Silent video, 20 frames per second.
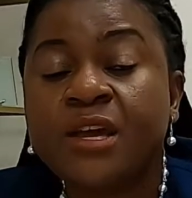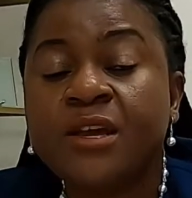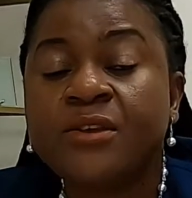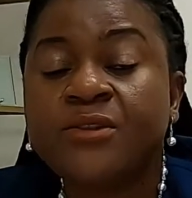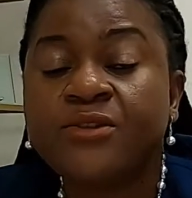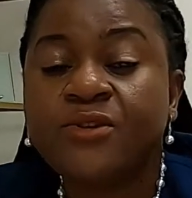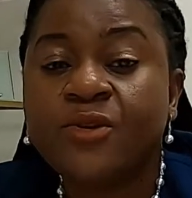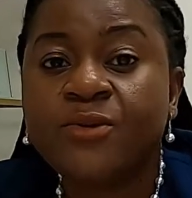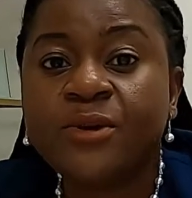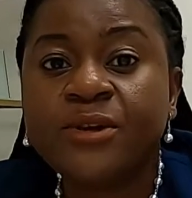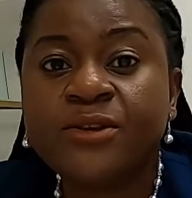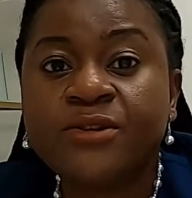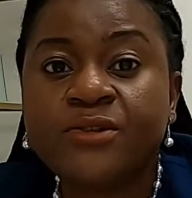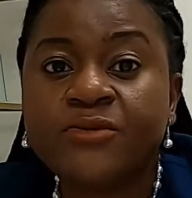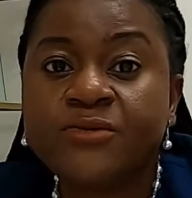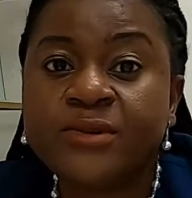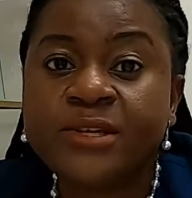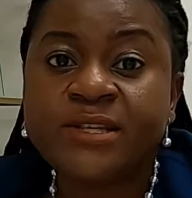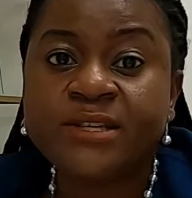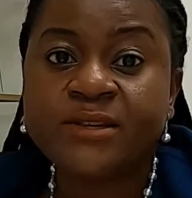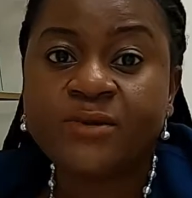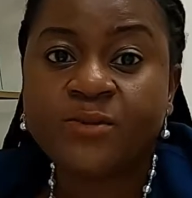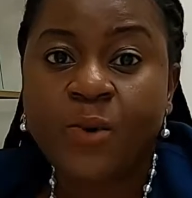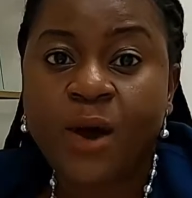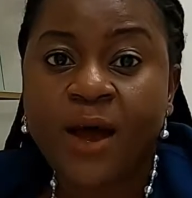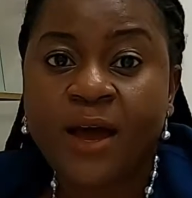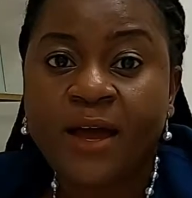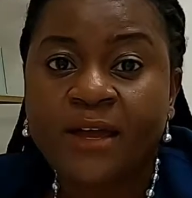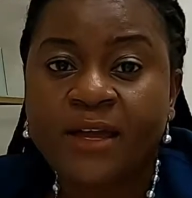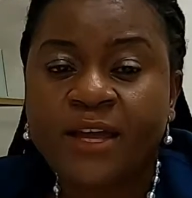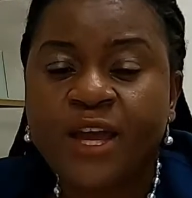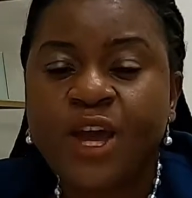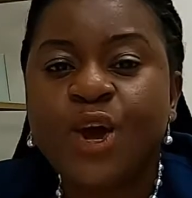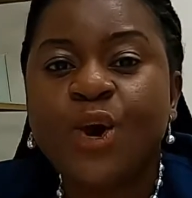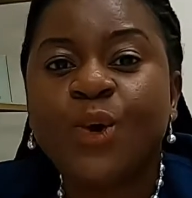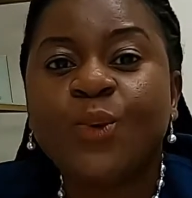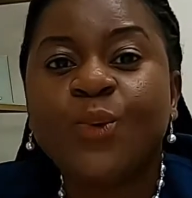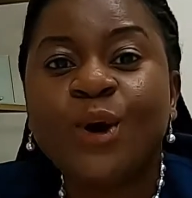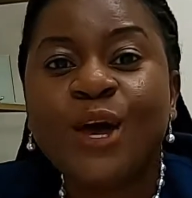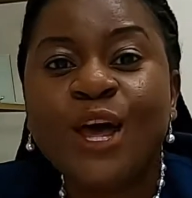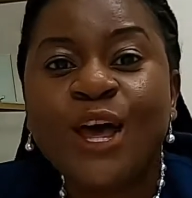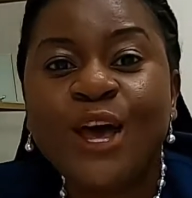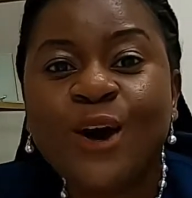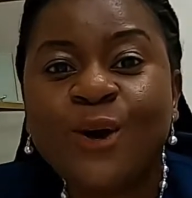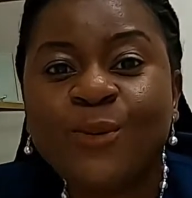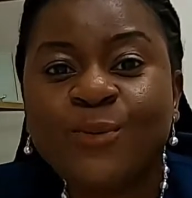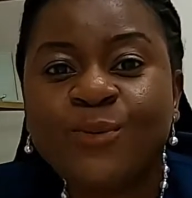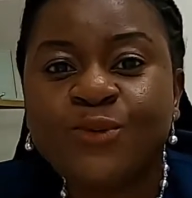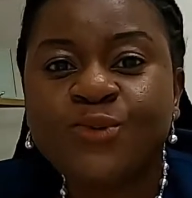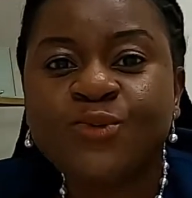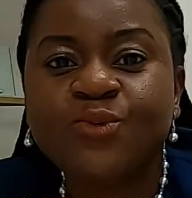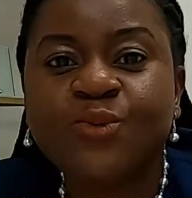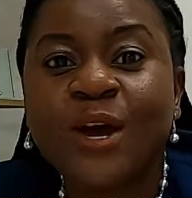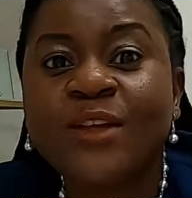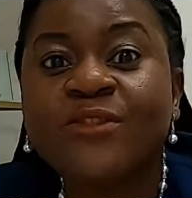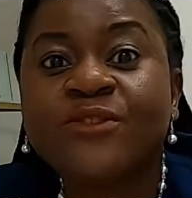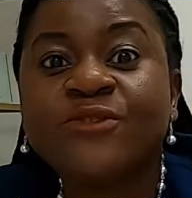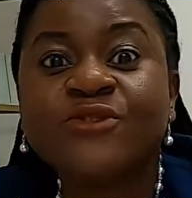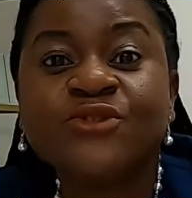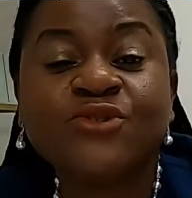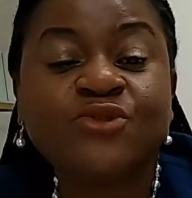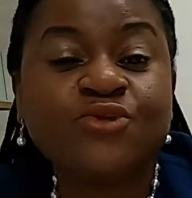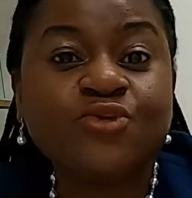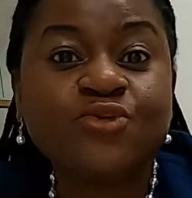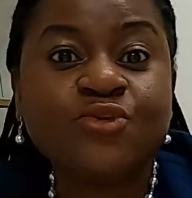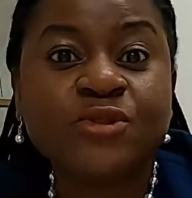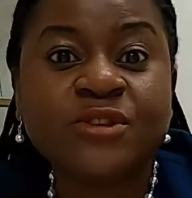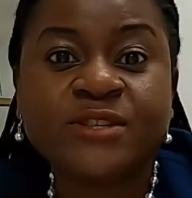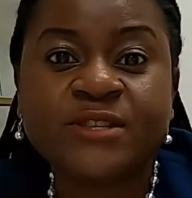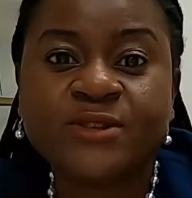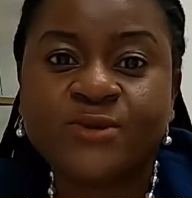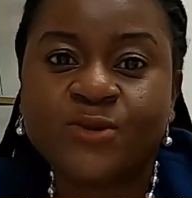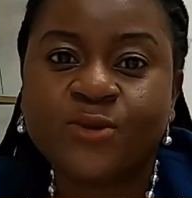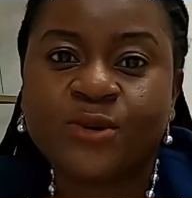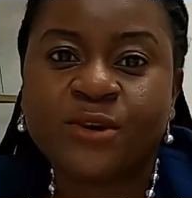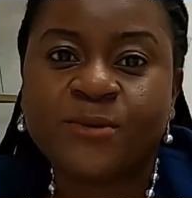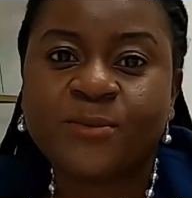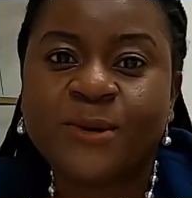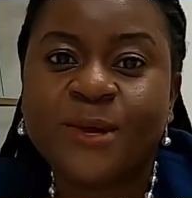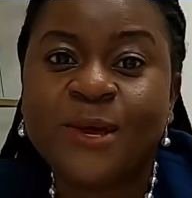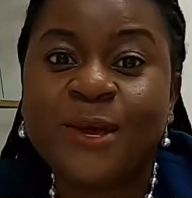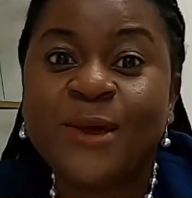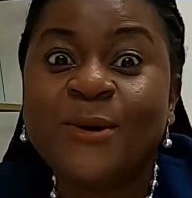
Knowing your reason why will help you weather through the storm